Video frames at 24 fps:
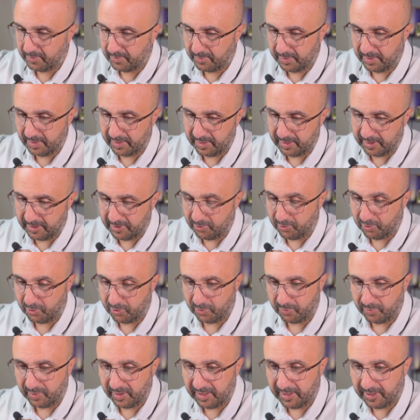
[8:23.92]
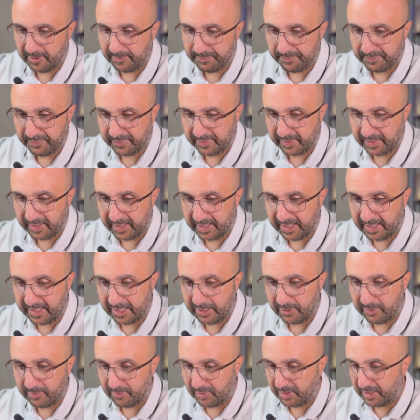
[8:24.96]
it's easier to read. And
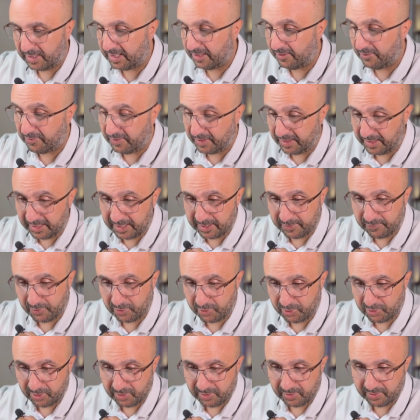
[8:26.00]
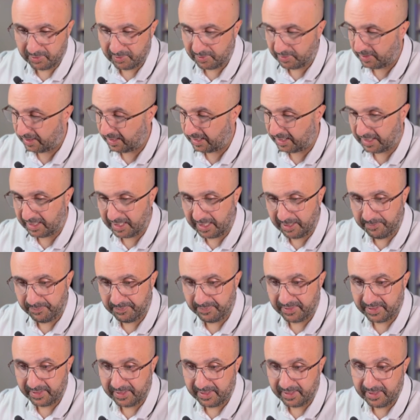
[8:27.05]
now I'm going to define this function, getName.
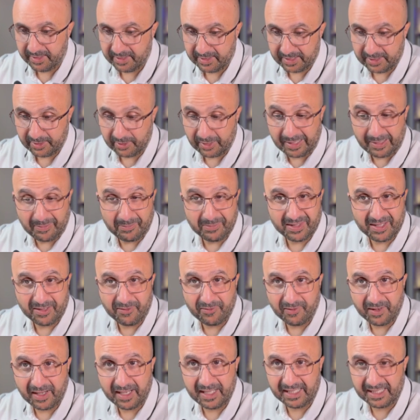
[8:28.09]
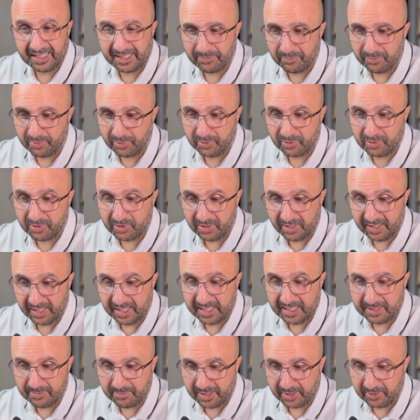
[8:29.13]
Now I'm defining that person
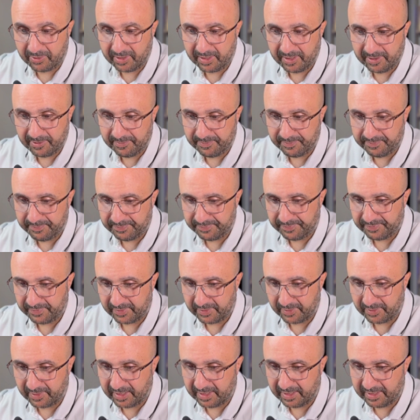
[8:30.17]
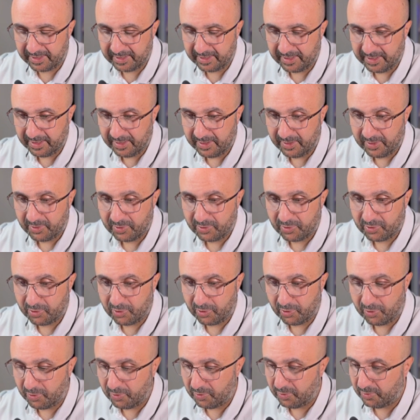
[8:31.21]
is Mary, right?
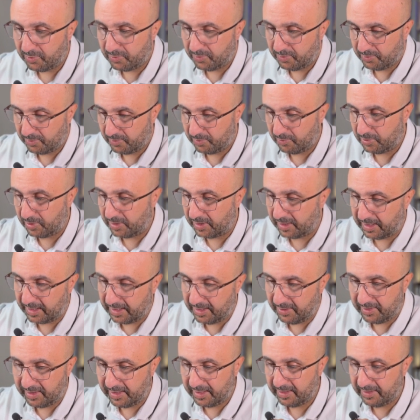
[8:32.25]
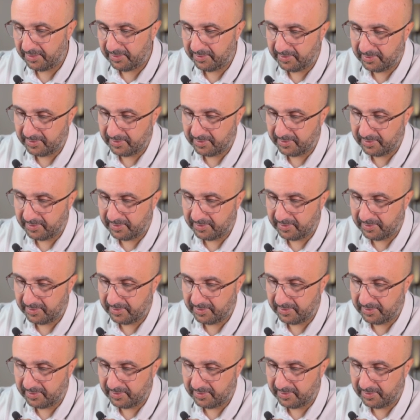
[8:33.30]
So I'm going to clear again.